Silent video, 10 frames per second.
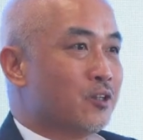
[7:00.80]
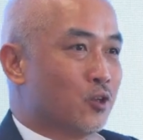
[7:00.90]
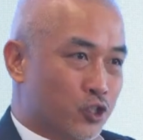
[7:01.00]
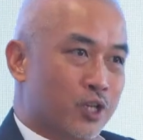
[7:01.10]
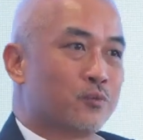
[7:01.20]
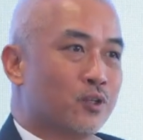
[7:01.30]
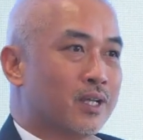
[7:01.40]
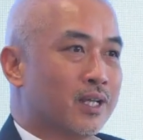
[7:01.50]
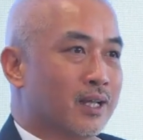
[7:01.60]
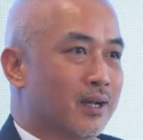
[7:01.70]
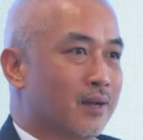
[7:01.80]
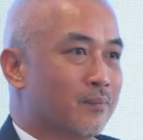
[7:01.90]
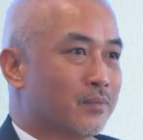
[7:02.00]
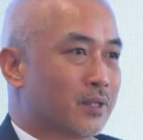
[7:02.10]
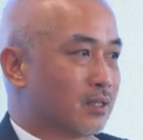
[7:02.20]
to ship to
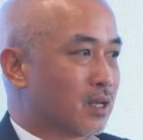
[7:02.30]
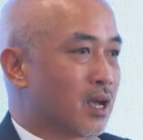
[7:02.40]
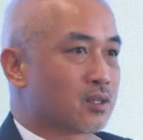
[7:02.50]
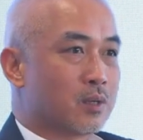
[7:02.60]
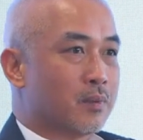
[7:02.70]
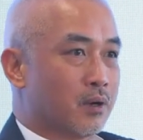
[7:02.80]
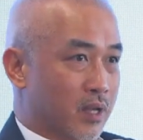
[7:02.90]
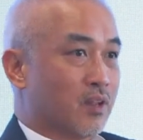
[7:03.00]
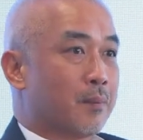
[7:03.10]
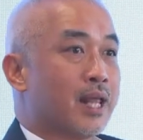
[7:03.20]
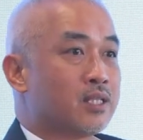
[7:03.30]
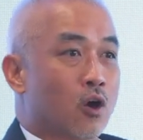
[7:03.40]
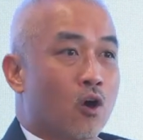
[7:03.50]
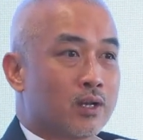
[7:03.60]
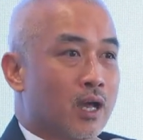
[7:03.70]
the customer if they place
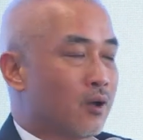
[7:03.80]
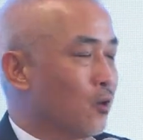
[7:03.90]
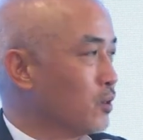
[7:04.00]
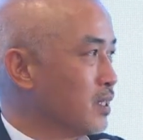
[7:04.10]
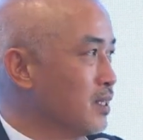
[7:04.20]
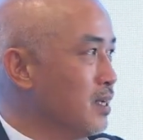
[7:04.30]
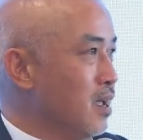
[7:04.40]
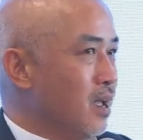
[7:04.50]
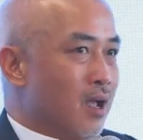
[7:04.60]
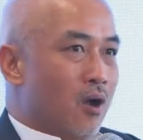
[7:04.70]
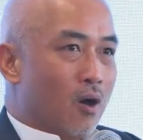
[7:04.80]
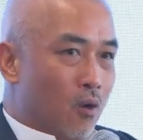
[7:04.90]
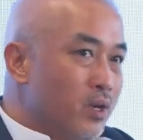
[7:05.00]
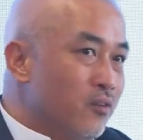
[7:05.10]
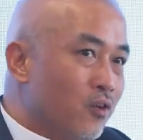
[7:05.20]
an online order.
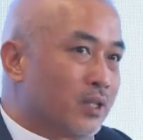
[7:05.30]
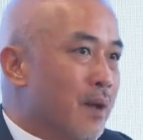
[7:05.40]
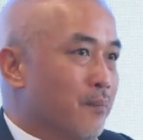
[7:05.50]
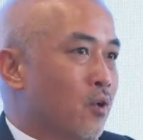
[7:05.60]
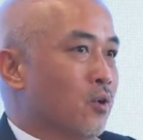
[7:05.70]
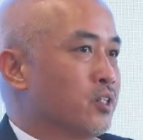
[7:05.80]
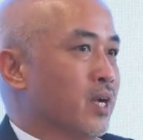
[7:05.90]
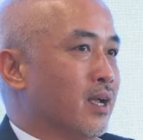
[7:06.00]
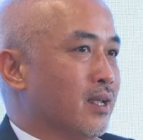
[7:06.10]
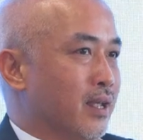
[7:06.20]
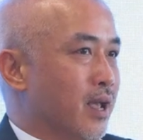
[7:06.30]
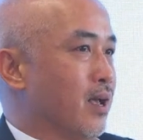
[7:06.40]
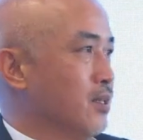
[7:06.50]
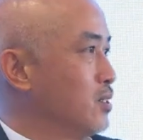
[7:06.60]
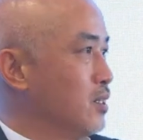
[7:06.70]
Only for that project, it
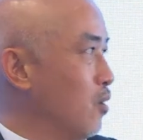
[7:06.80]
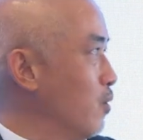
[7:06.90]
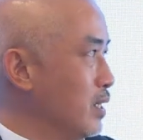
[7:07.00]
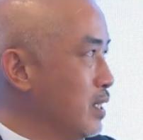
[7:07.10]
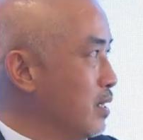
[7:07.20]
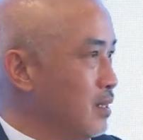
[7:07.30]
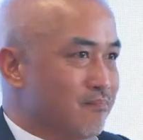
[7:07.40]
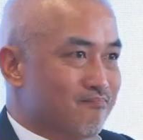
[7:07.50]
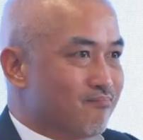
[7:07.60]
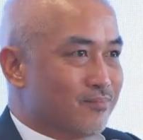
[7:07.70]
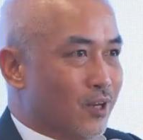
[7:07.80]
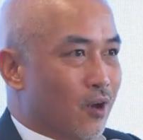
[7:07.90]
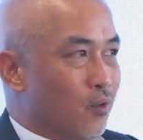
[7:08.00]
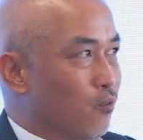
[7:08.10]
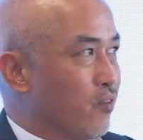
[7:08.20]
has already,
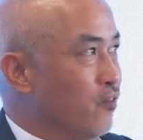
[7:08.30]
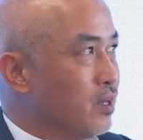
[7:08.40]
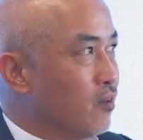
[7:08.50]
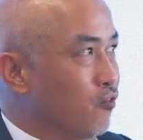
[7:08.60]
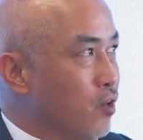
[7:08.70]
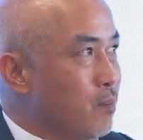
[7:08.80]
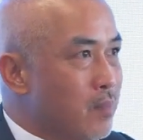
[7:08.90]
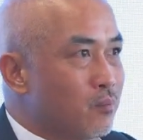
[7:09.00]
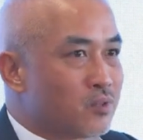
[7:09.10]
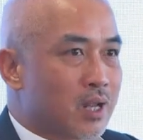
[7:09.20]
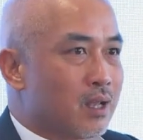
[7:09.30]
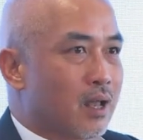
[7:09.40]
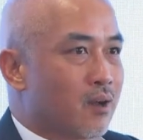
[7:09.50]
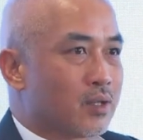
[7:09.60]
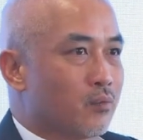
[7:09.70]
within the 3 months that
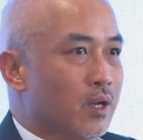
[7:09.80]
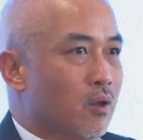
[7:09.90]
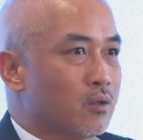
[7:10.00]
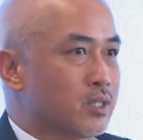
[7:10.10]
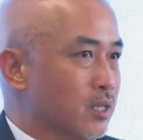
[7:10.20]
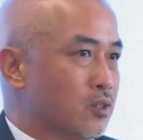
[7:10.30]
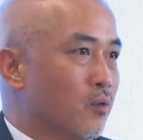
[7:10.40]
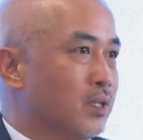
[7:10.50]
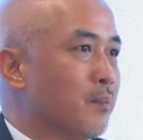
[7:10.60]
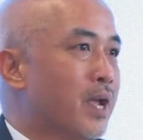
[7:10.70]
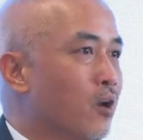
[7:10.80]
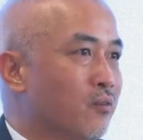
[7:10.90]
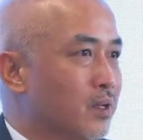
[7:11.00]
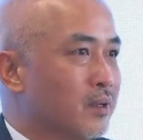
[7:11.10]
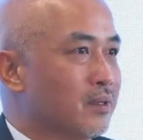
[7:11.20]
after we launched, it's already paid
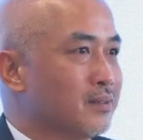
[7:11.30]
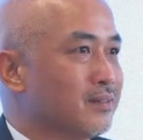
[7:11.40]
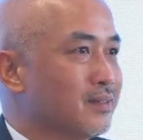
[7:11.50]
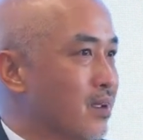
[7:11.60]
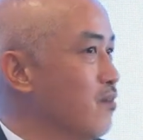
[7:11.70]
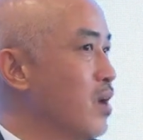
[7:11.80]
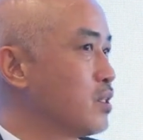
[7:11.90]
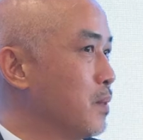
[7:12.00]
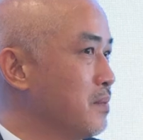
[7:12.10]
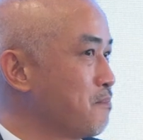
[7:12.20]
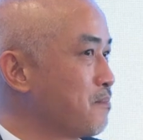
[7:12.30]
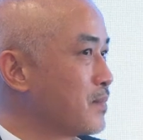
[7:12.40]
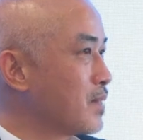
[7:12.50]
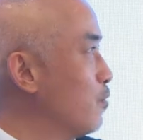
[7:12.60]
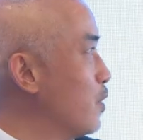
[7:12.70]
off the investment
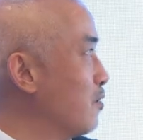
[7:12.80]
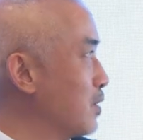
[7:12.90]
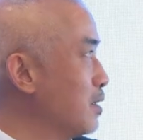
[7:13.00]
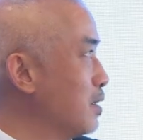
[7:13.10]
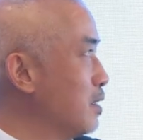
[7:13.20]
that we have done.